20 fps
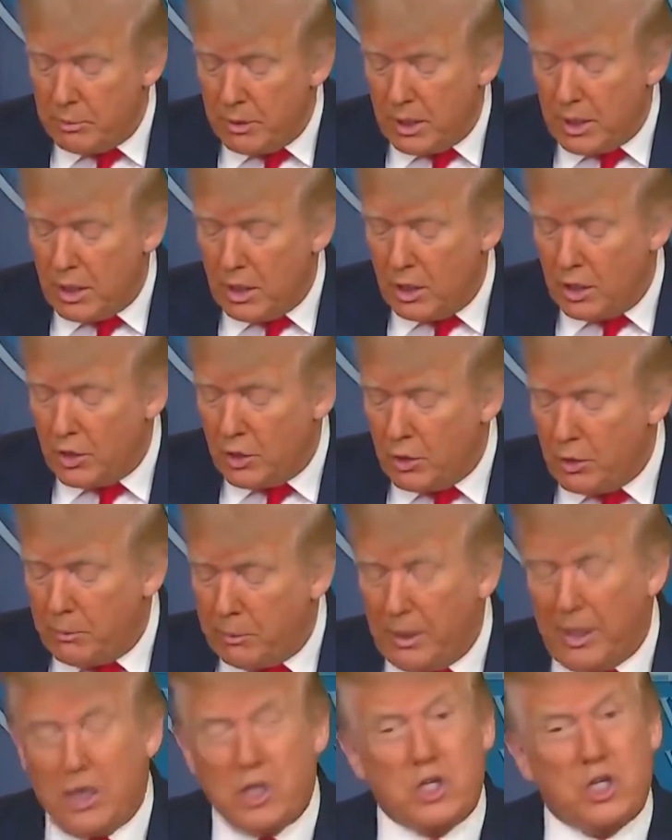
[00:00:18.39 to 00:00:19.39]
But
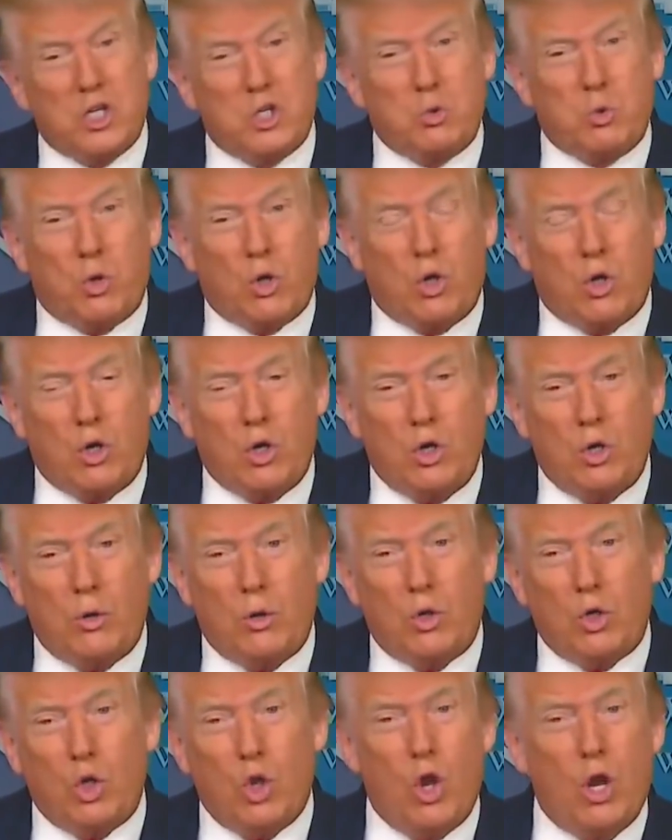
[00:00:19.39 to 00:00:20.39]
other places were
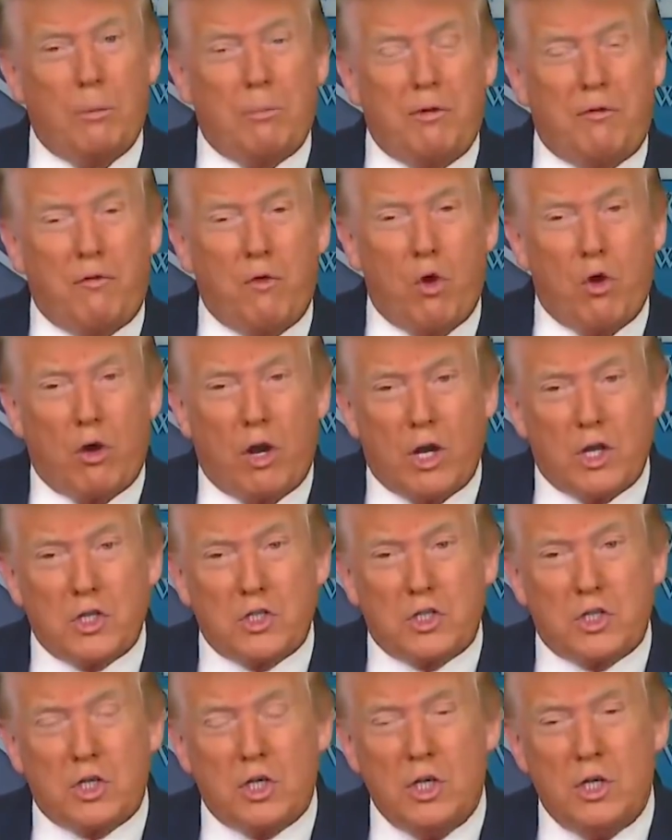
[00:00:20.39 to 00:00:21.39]
long before
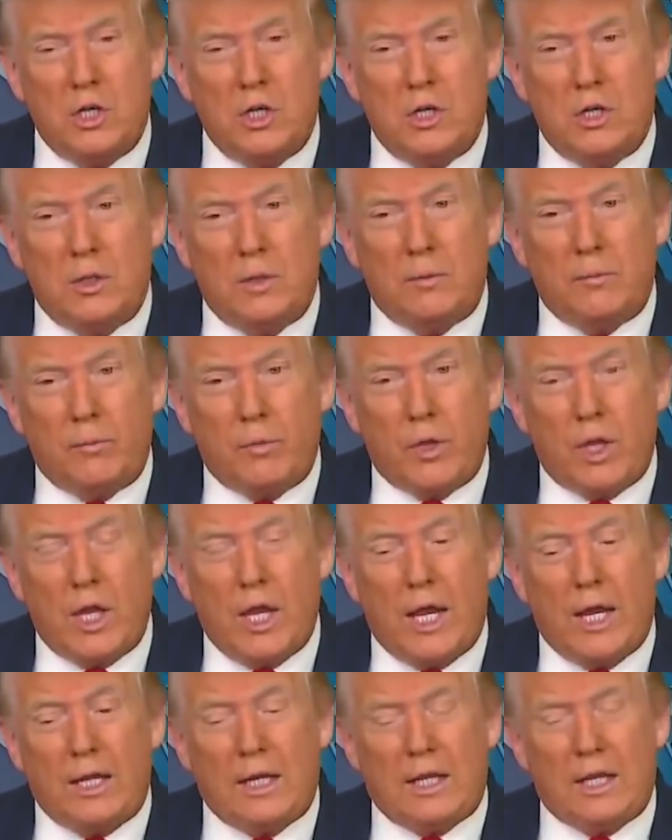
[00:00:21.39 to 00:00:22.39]
us,
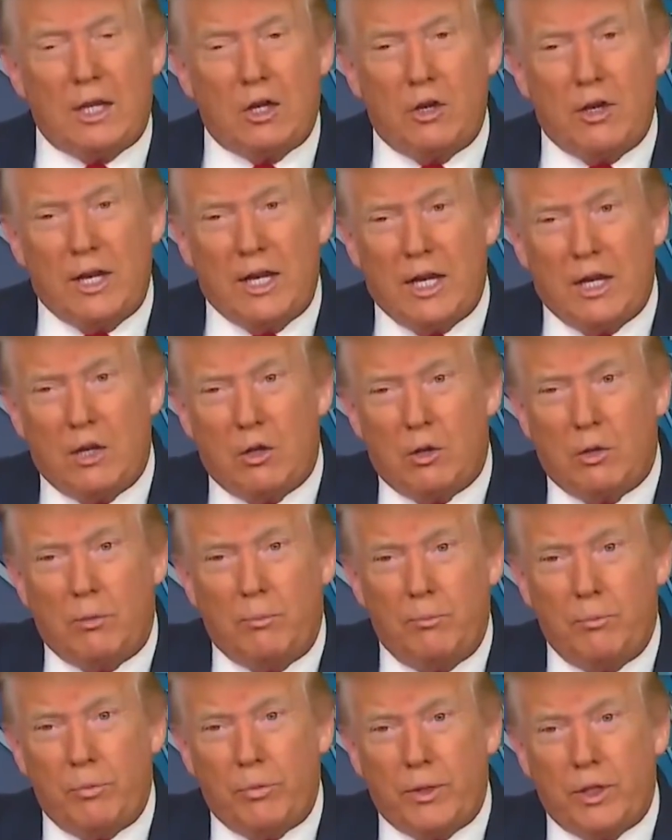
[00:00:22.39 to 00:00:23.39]
and they're now,
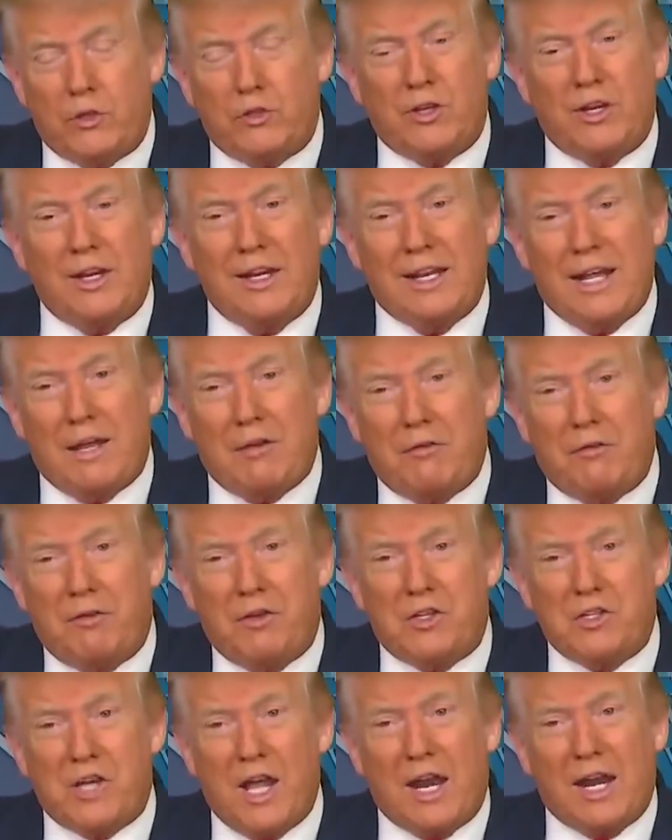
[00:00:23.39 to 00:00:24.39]
it's a
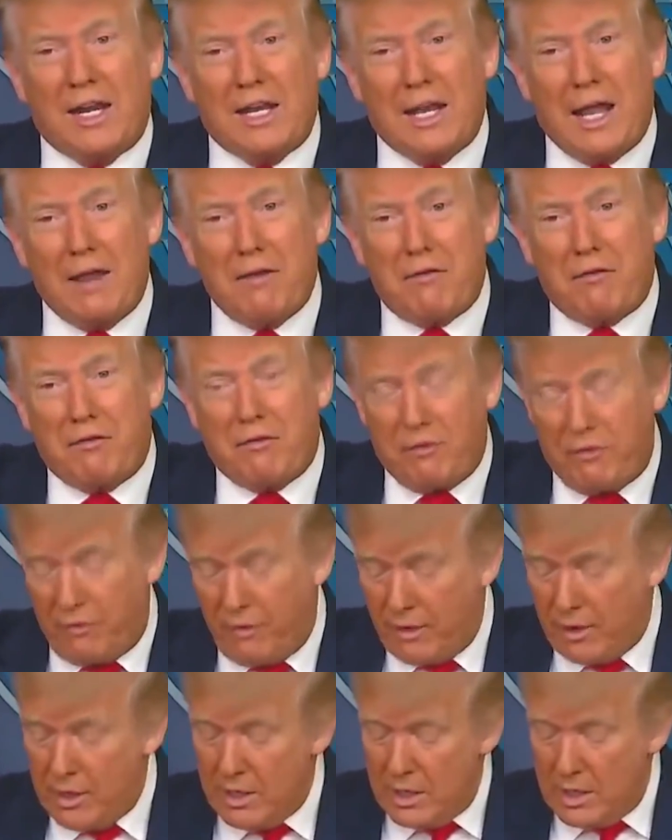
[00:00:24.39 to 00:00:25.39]
life, it's got a
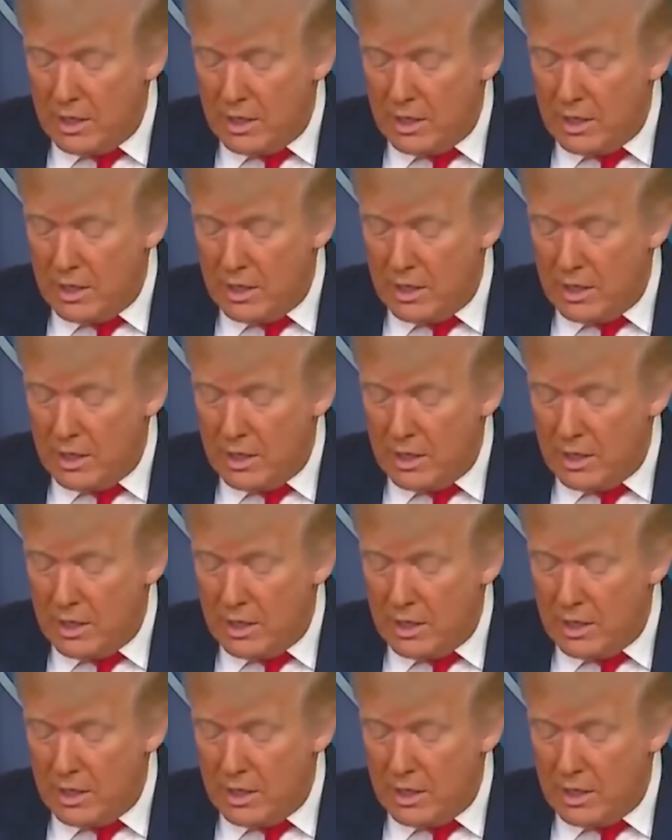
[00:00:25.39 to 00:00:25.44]
life.